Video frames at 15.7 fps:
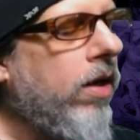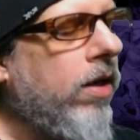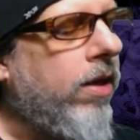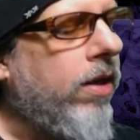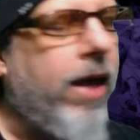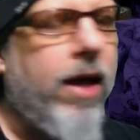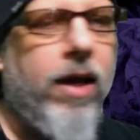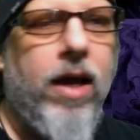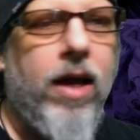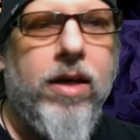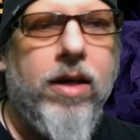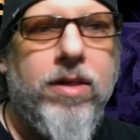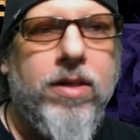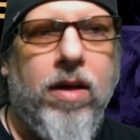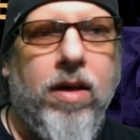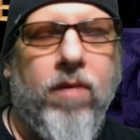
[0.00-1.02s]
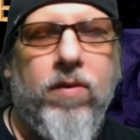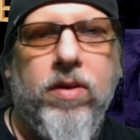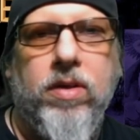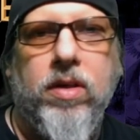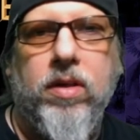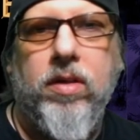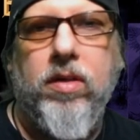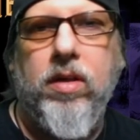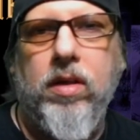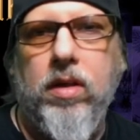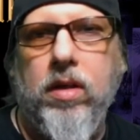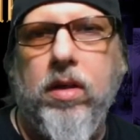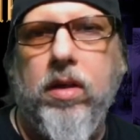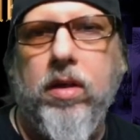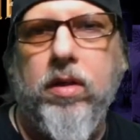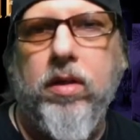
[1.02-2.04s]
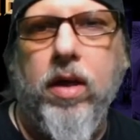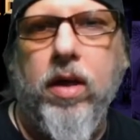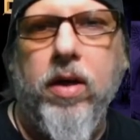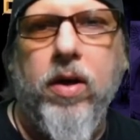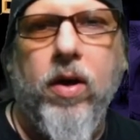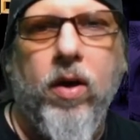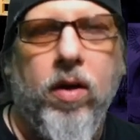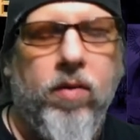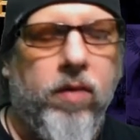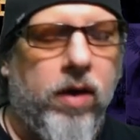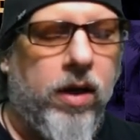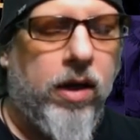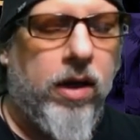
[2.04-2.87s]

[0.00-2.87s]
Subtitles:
That kind of stuff is just unnerving.